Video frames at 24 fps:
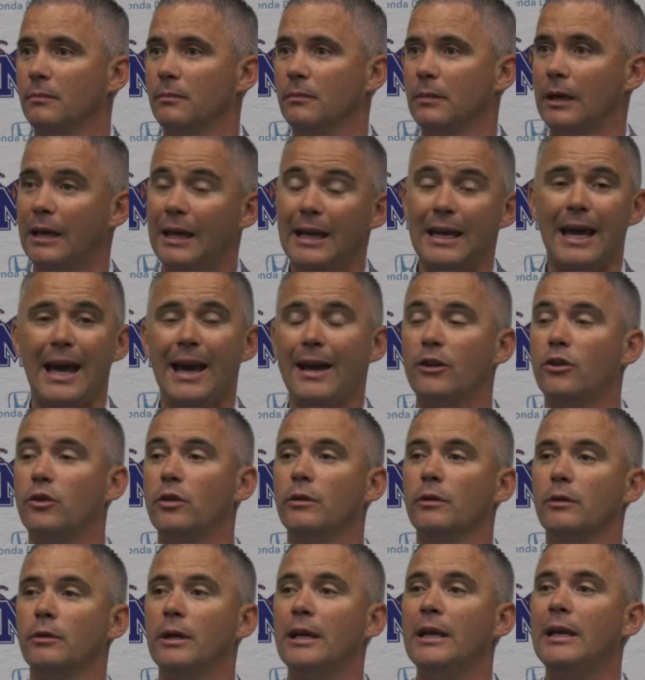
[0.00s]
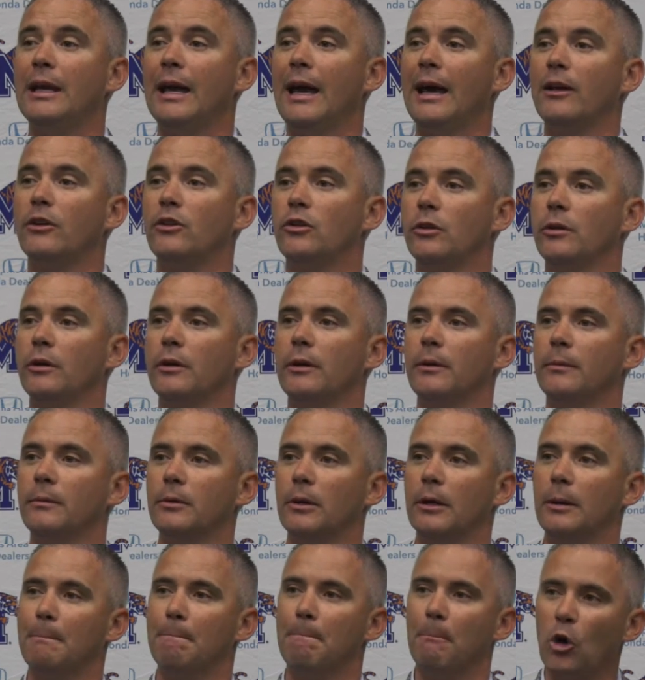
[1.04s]
He had to
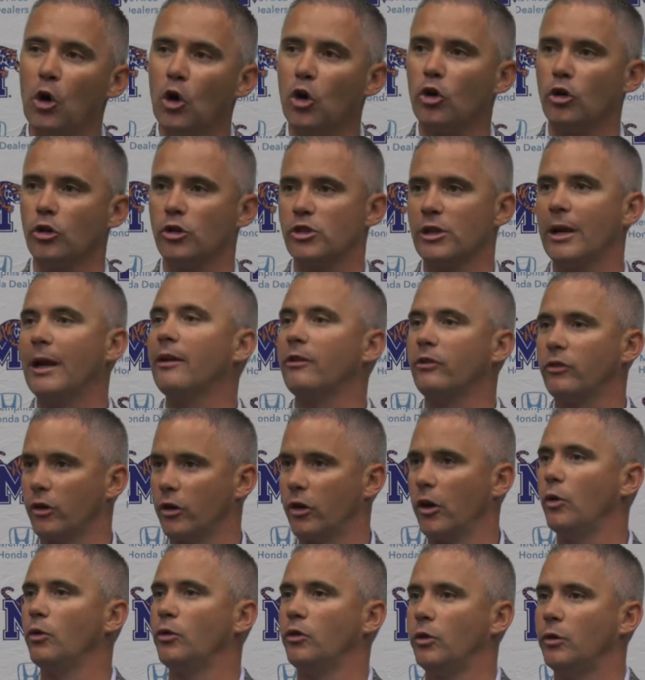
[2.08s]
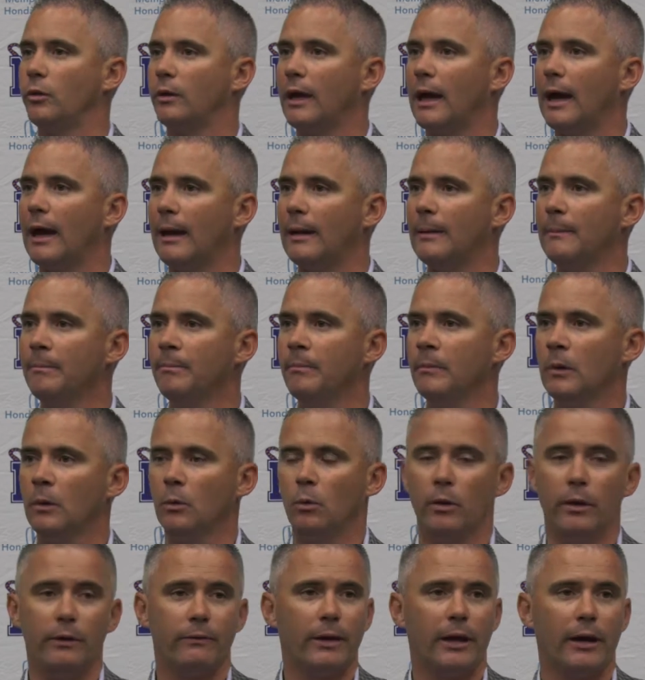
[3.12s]
emerge as a go-to guy.
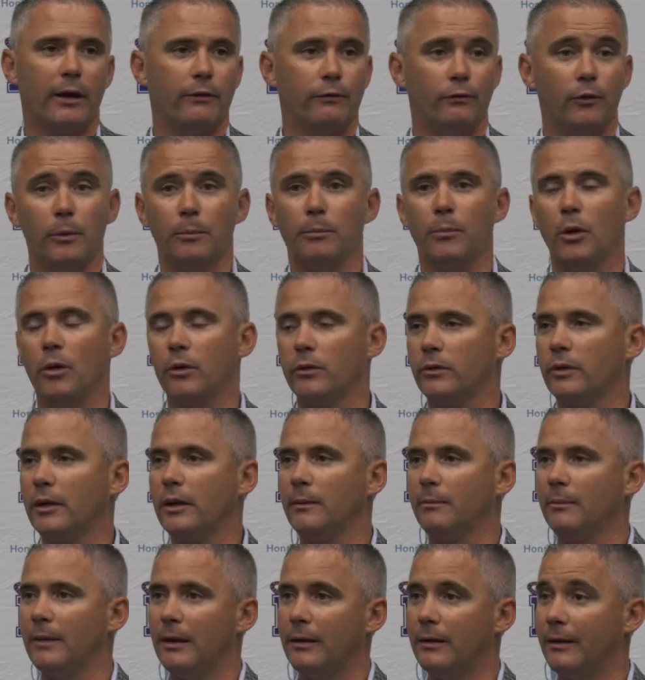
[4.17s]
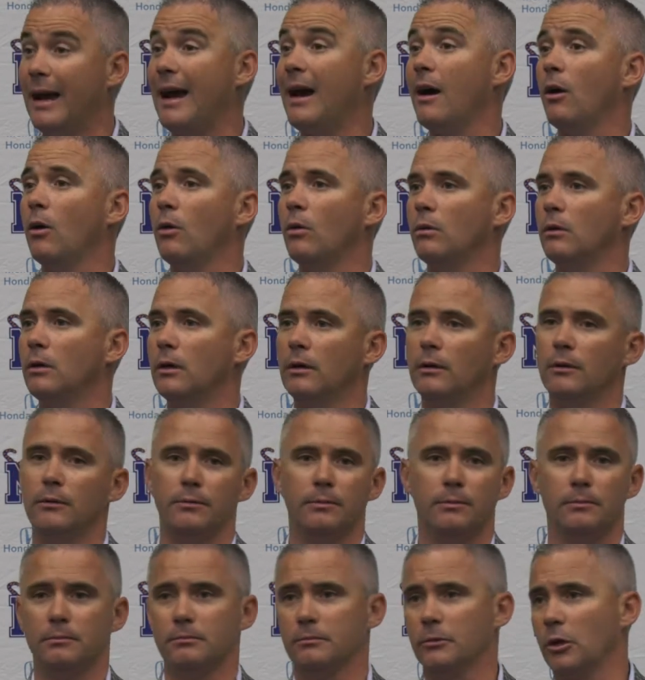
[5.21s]
We've got a football team now
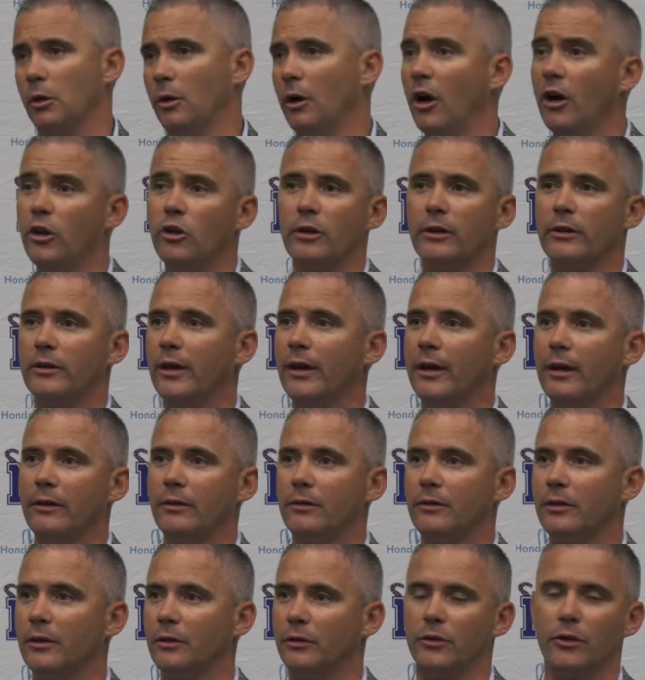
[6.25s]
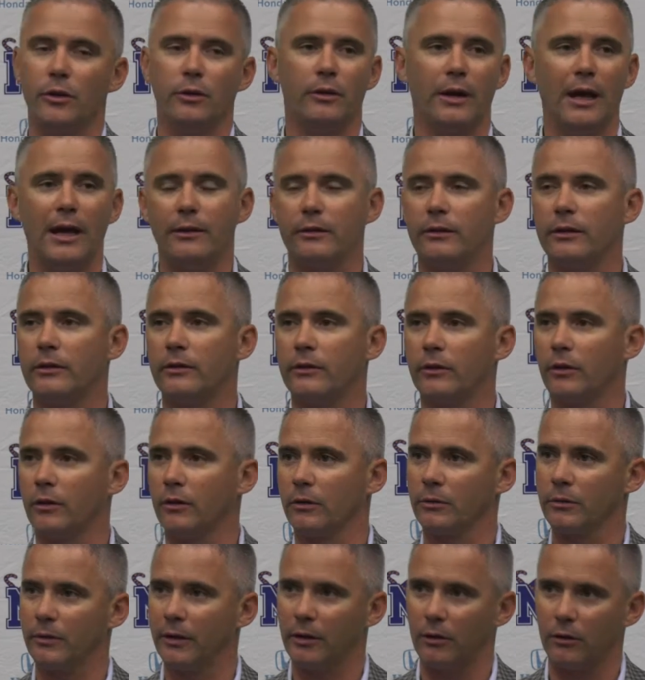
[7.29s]
of 110 student athletes that
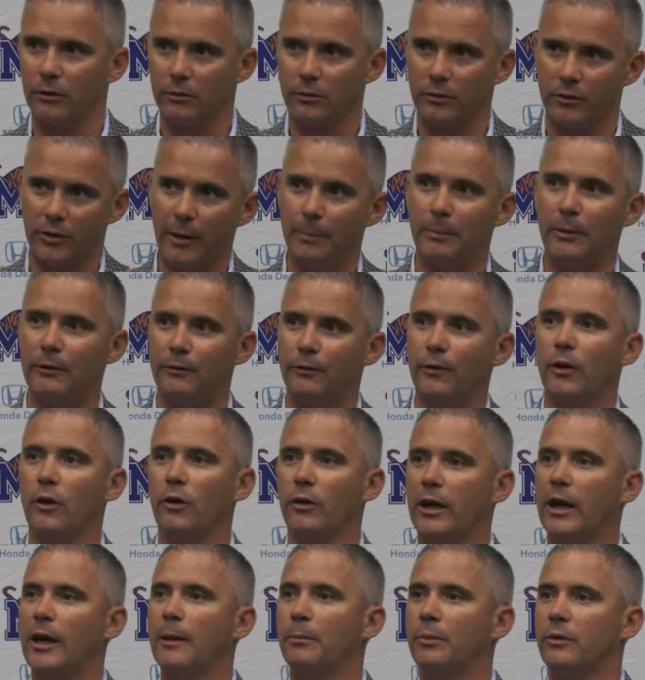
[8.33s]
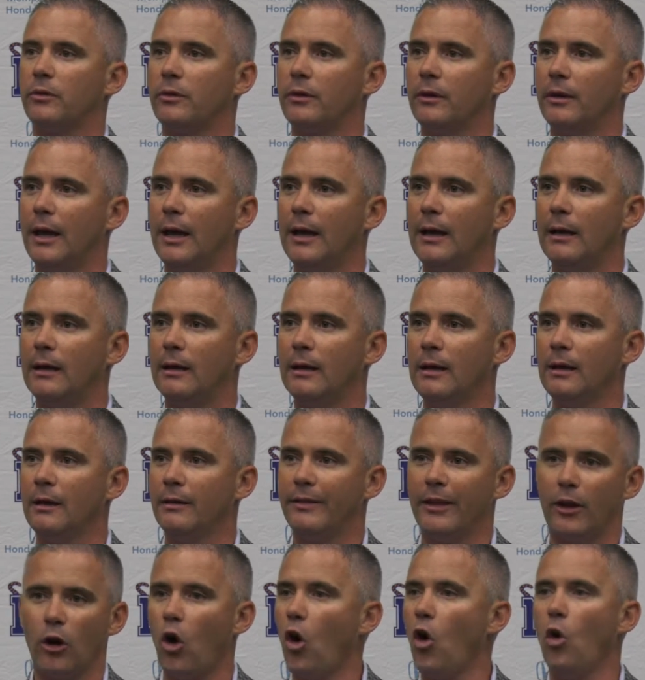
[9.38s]
are stepping foot on campus today
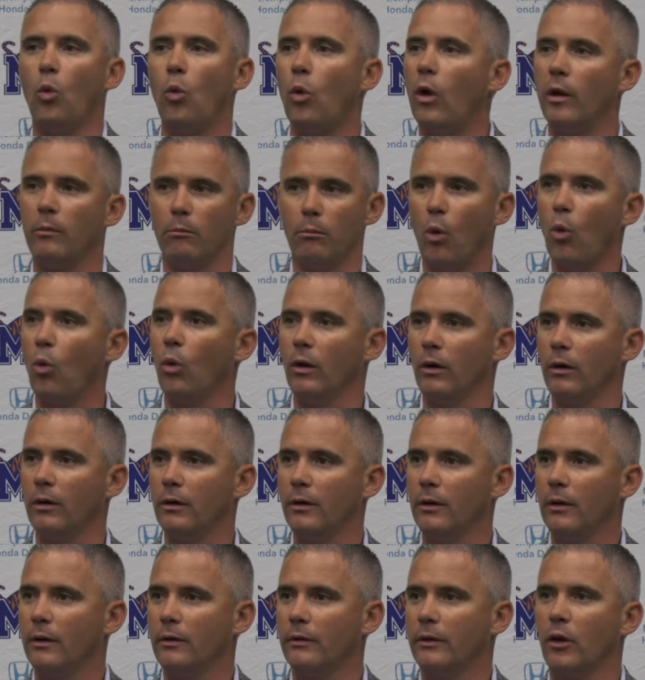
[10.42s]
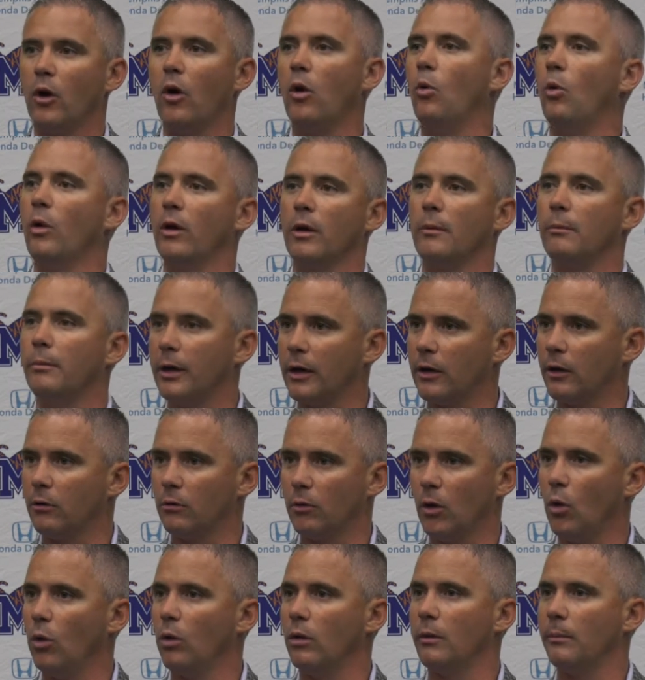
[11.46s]
that all want more, that all want a bigger
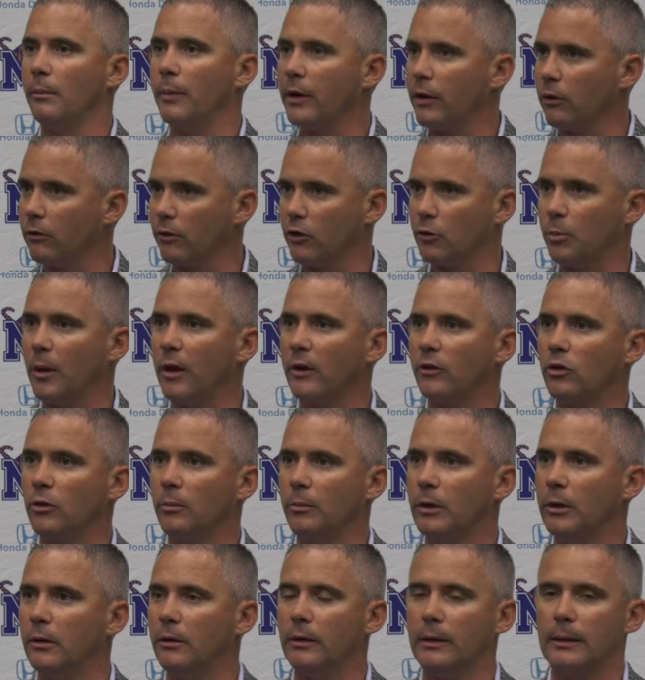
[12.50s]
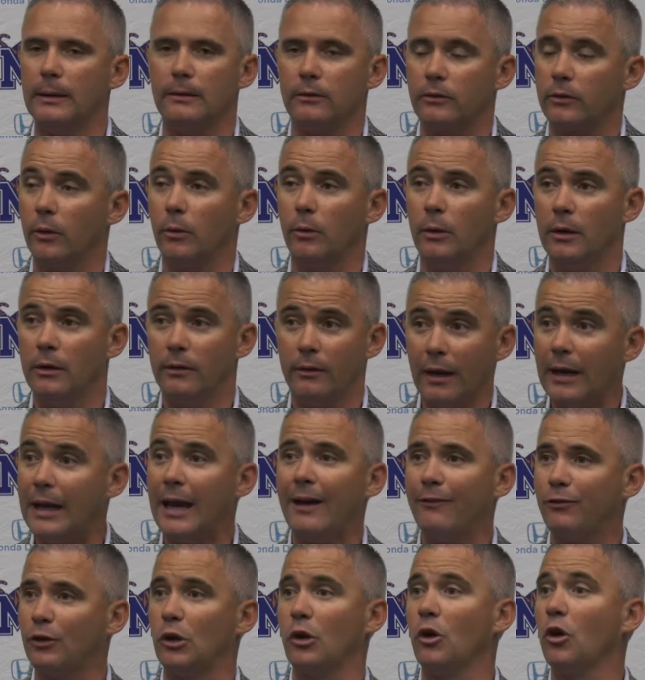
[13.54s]
role, a bigger responsibility, and so they
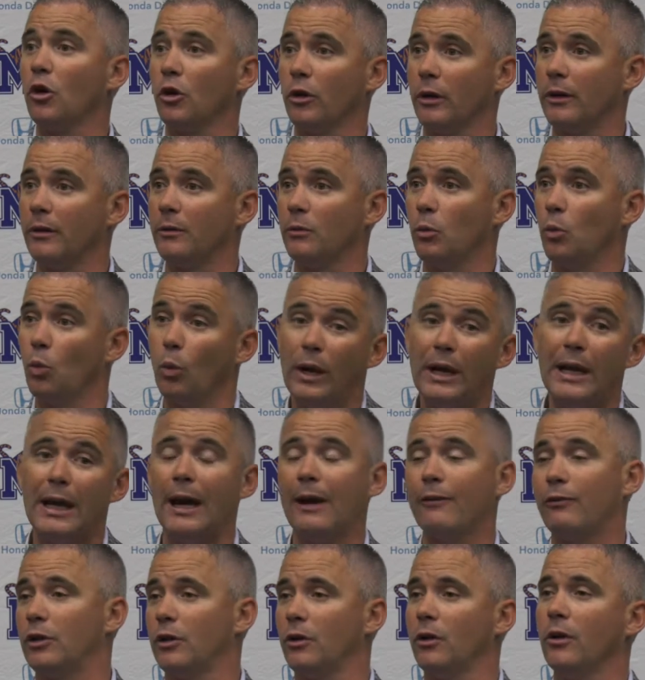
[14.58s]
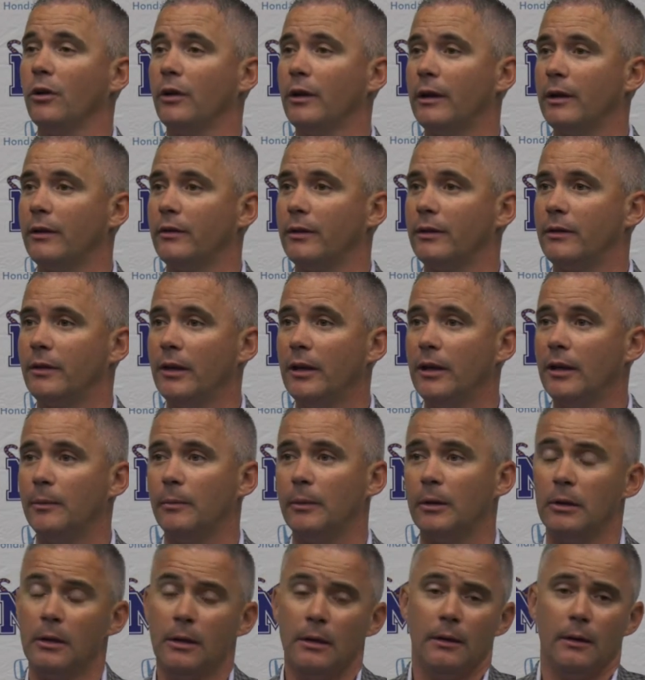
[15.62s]
have to earn it. We have to earn it as a
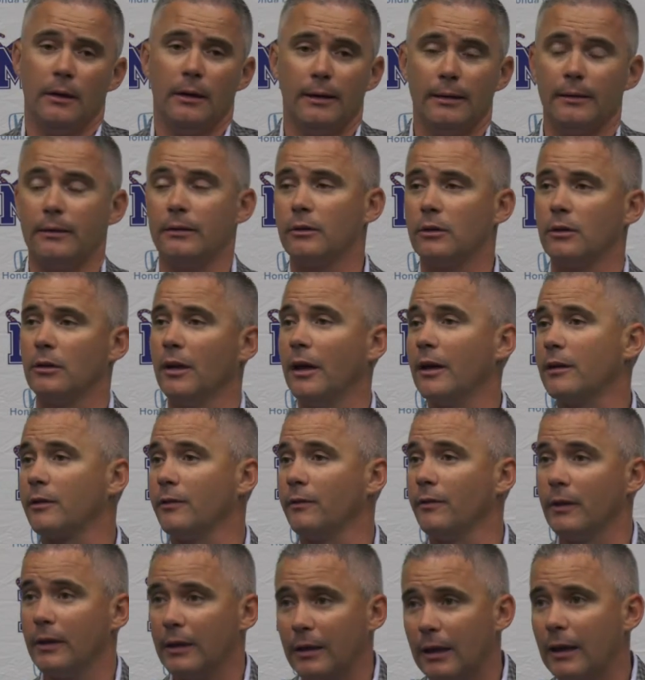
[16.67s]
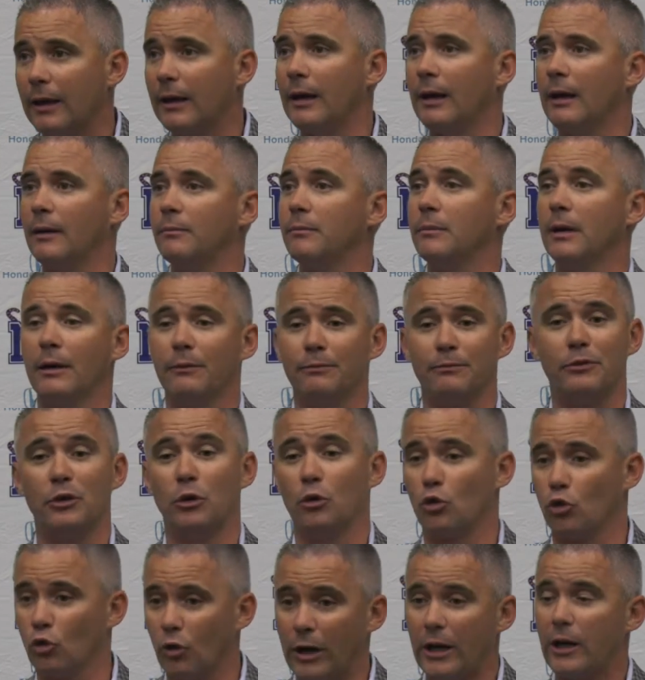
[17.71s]
team, and collectively, I
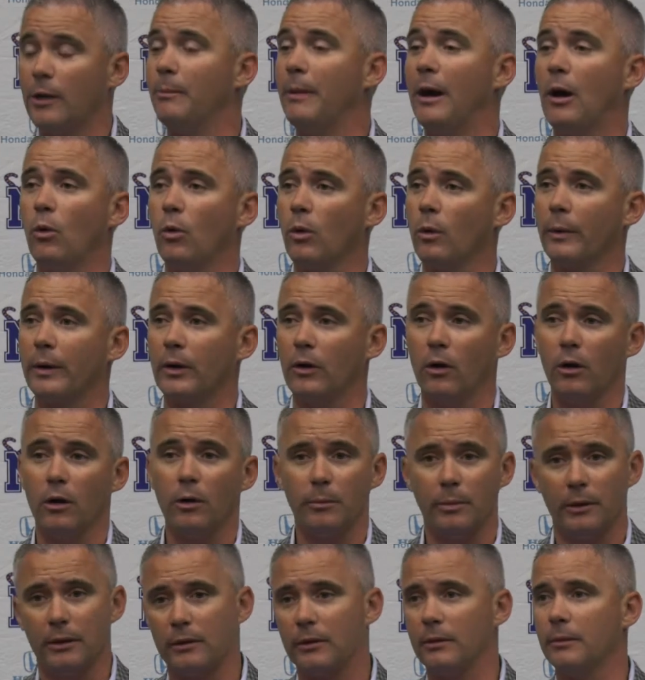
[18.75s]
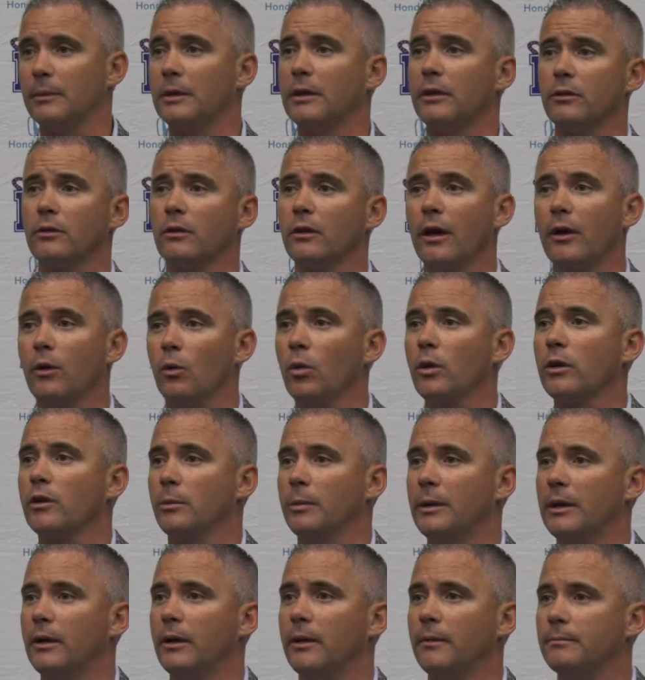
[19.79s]
feel great about where we are, but, there's a lot of work
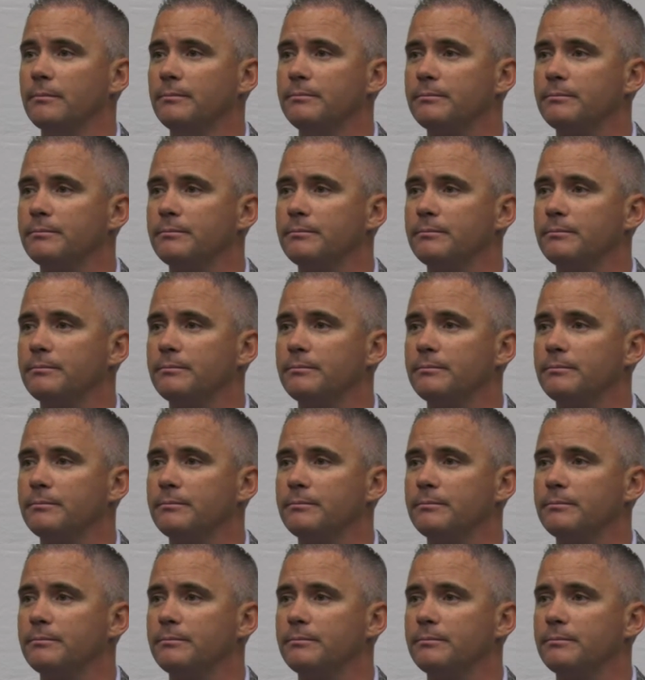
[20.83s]
to be done.